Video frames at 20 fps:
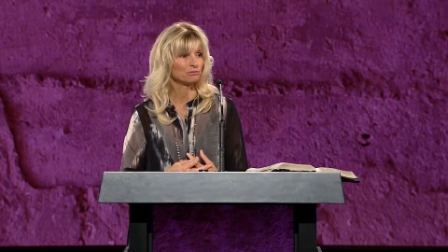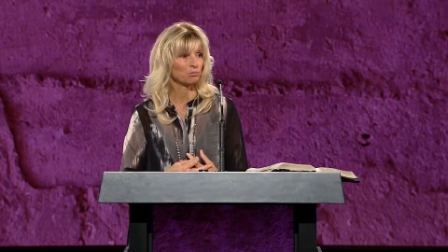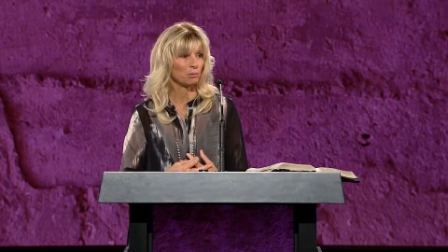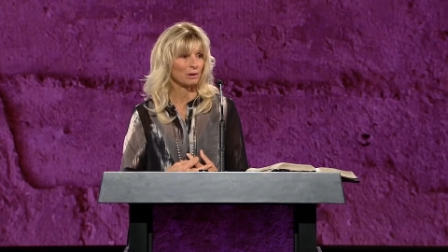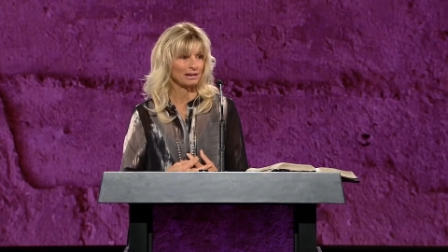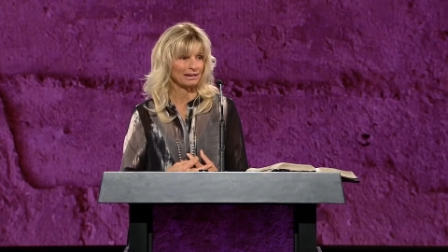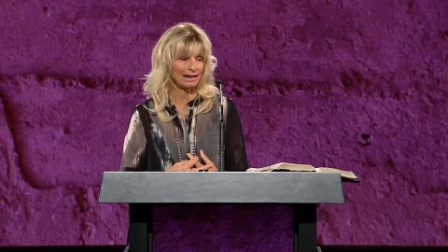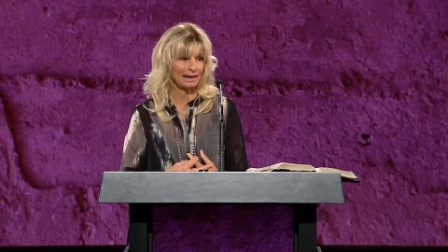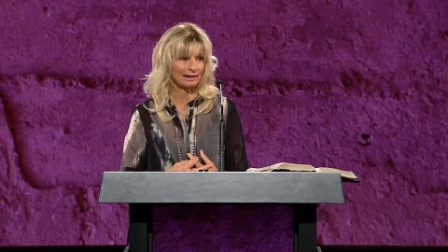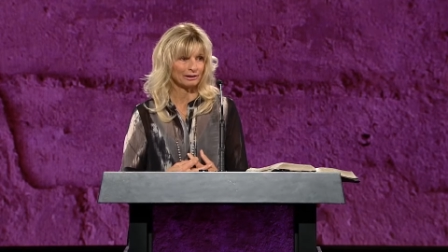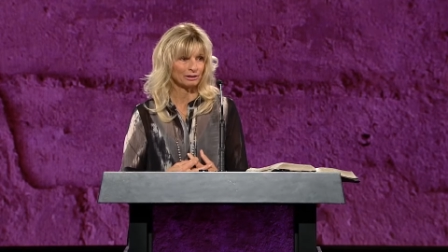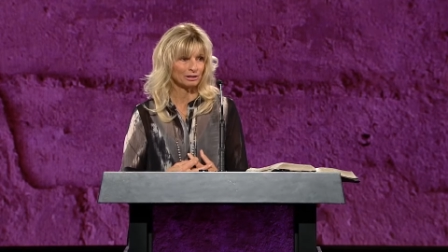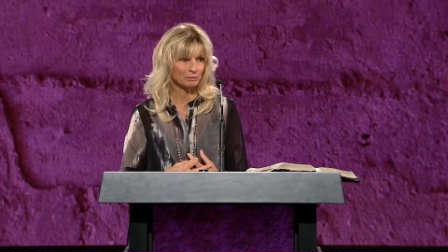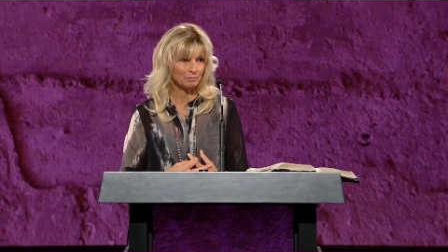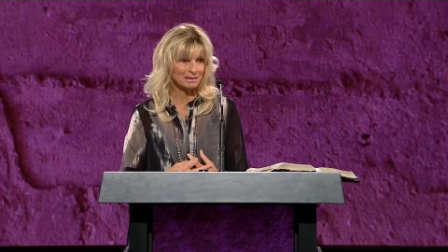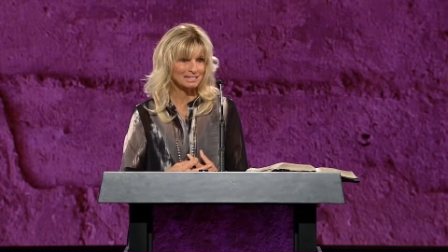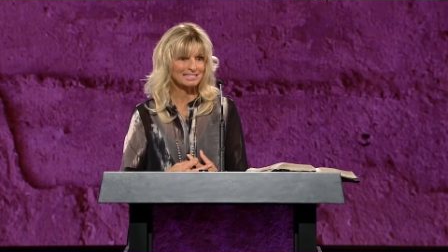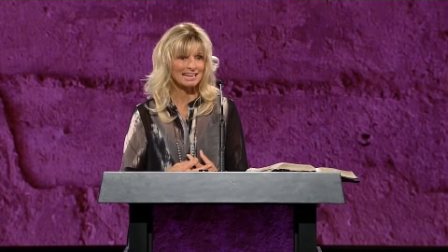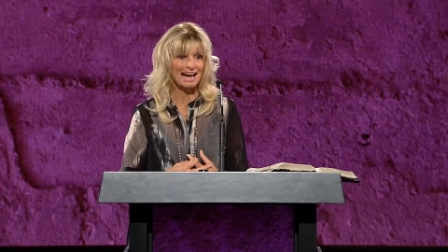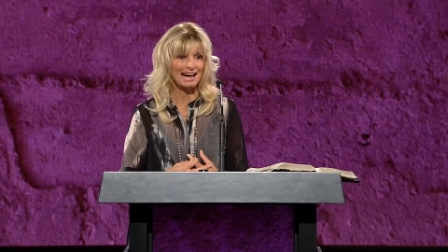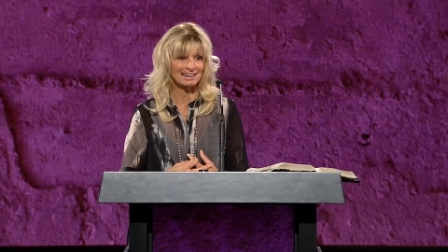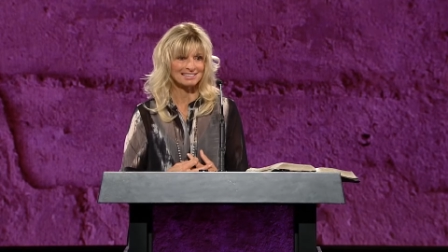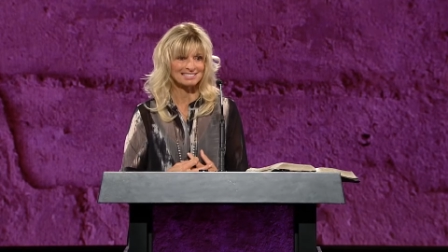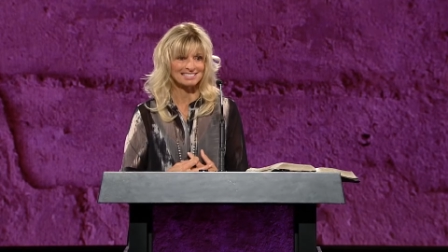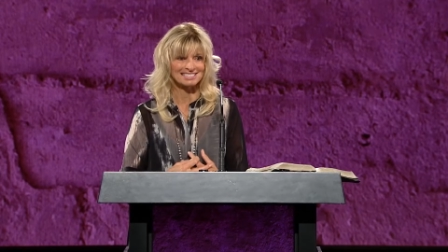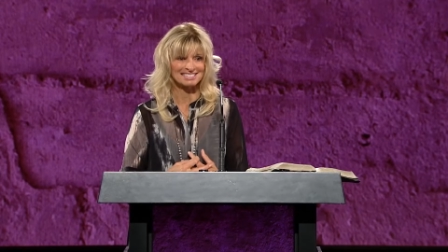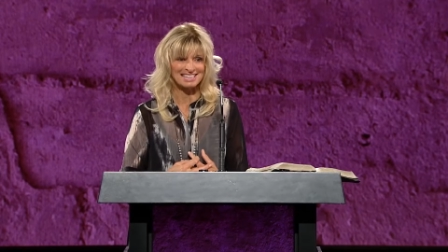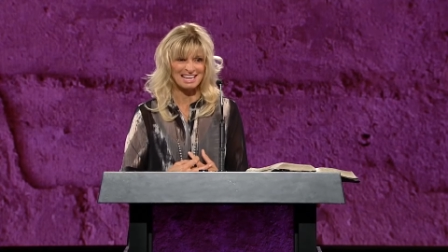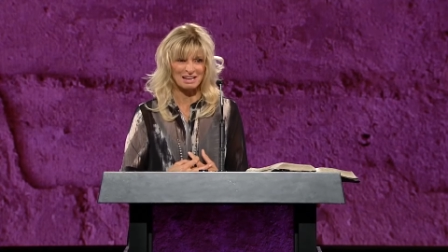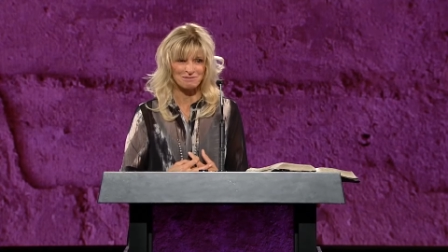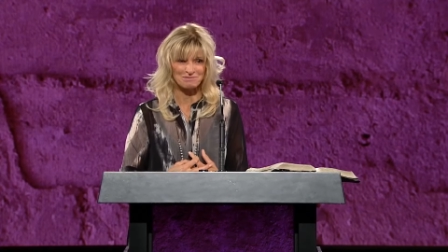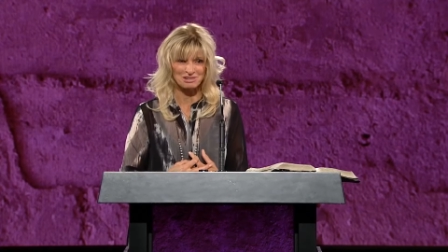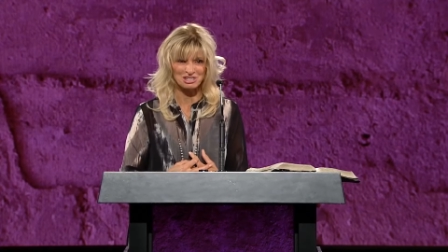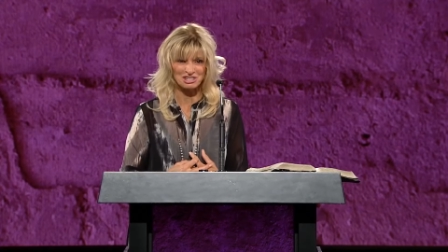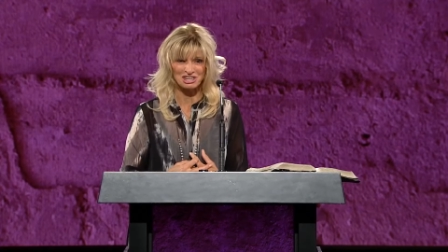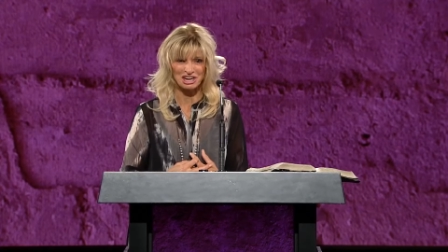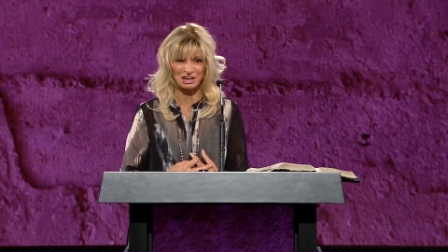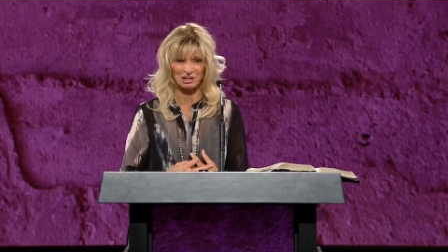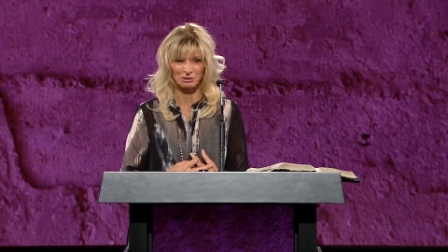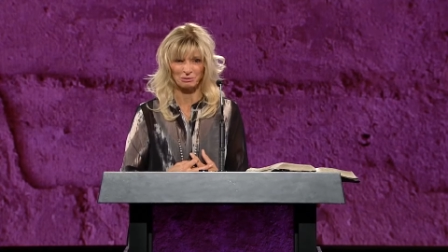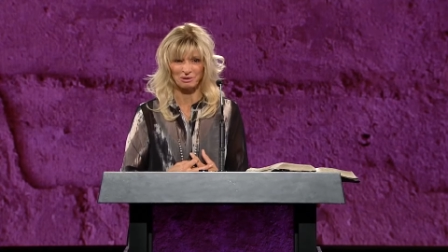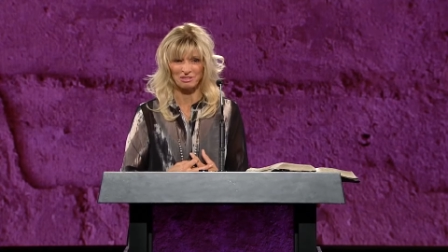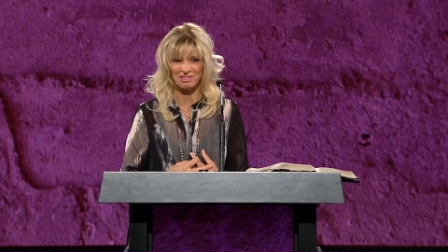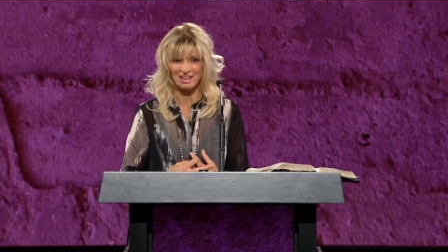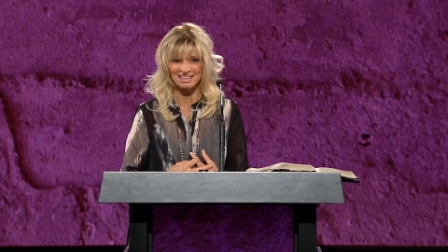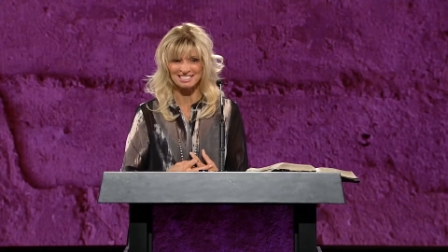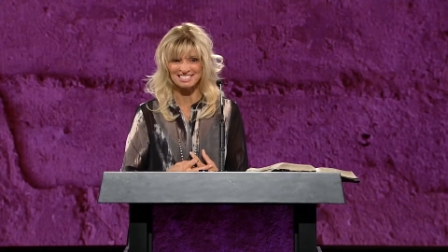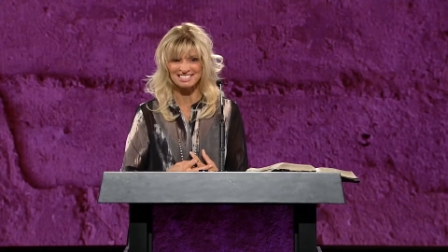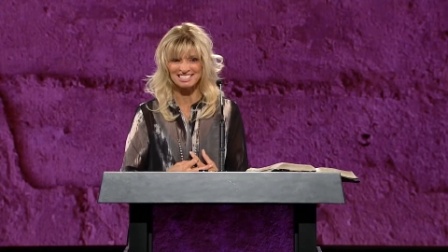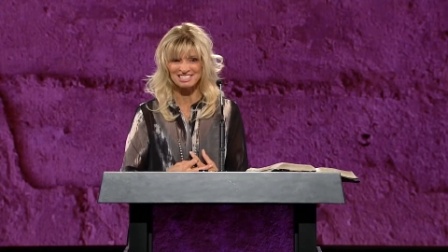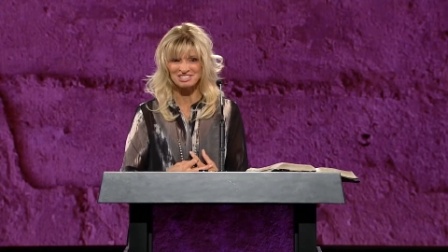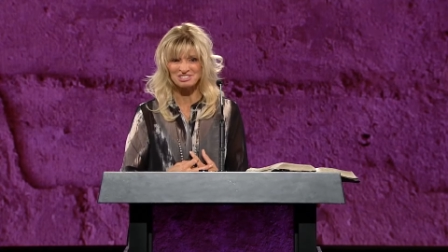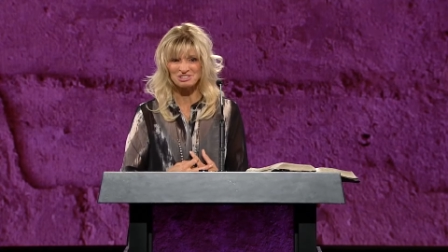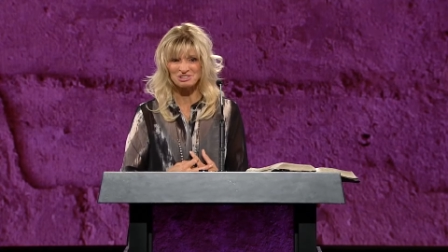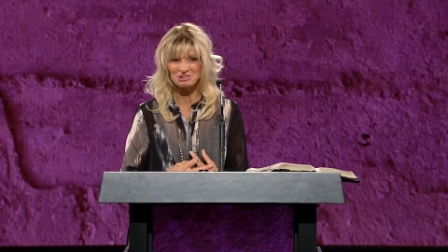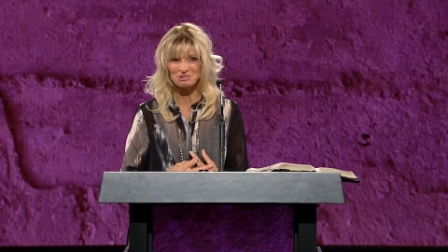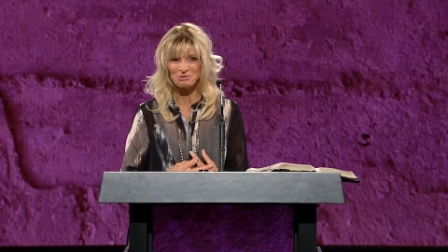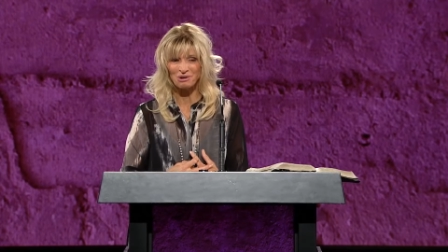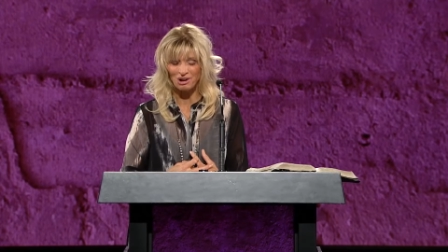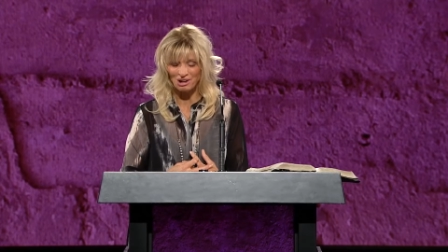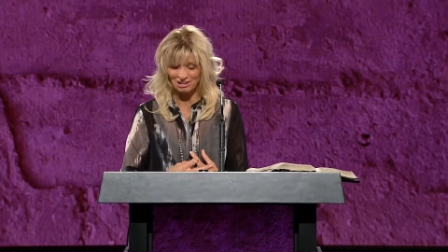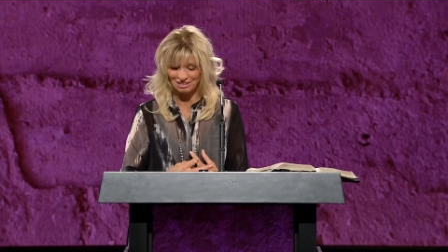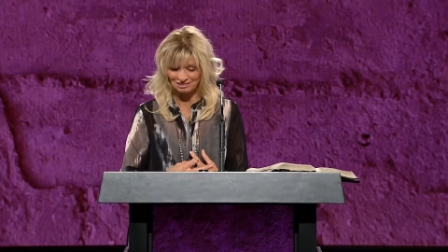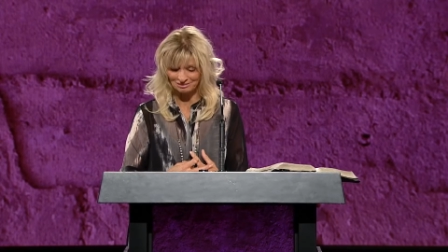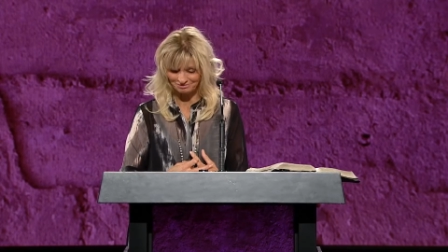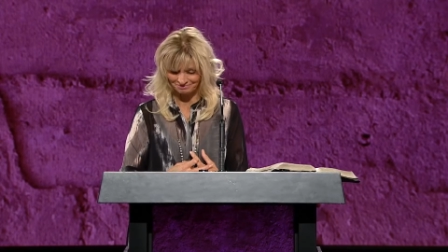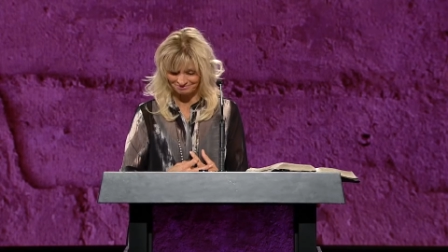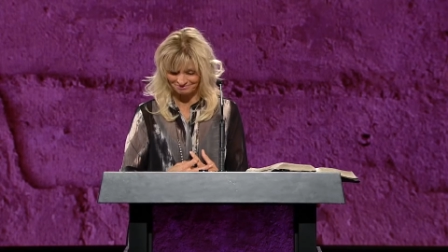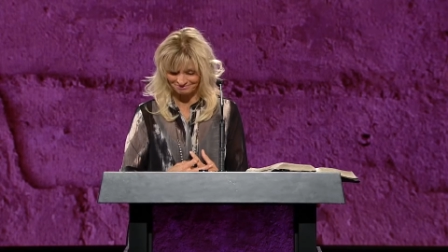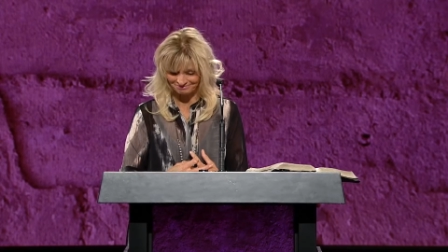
what Eric Metaxas came and shared with us, didn't you all?